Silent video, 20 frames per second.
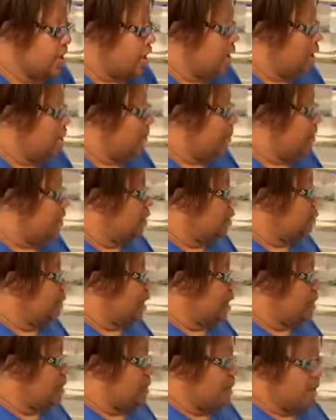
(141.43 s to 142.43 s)
But
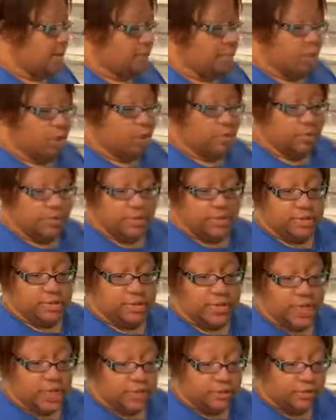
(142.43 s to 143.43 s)
when I make barbecue
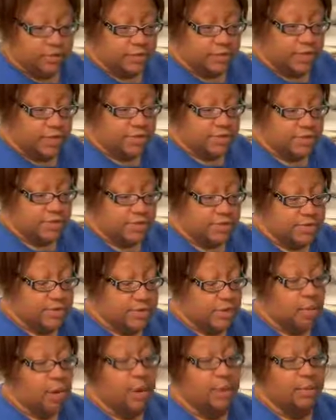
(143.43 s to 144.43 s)
sauce, for those of you
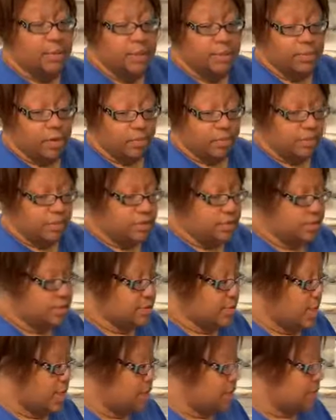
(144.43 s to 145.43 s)
that know I make barbecue
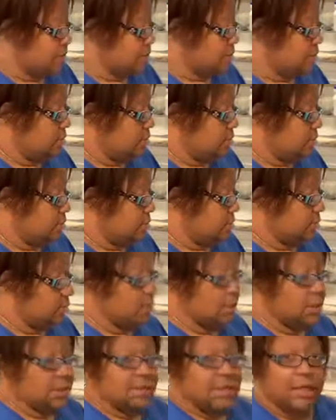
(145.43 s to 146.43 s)
sauce,
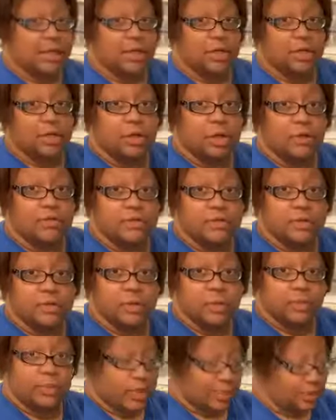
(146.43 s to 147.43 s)
sometimes I get a nervous
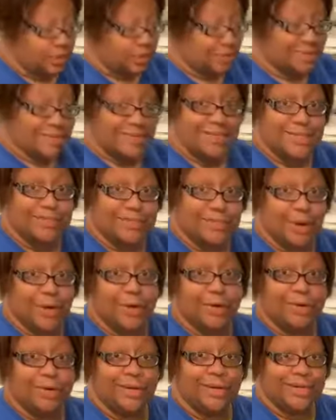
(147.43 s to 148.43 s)
wreck when I use this
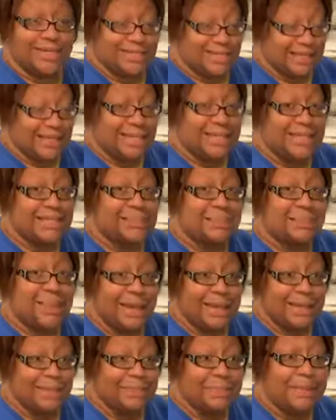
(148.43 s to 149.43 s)
burner because it gets
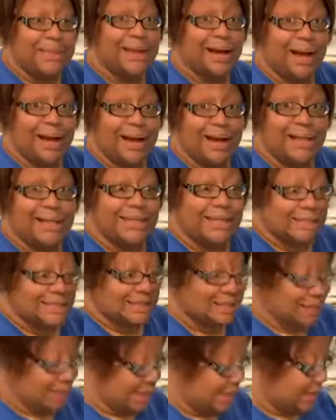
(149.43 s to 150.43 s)
piping hot in
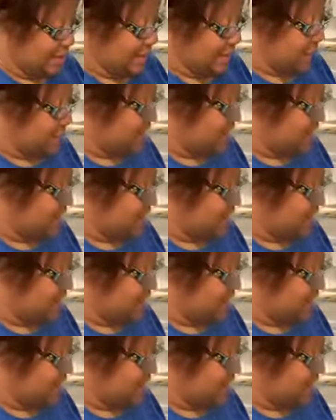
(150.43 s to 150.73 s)
seconds.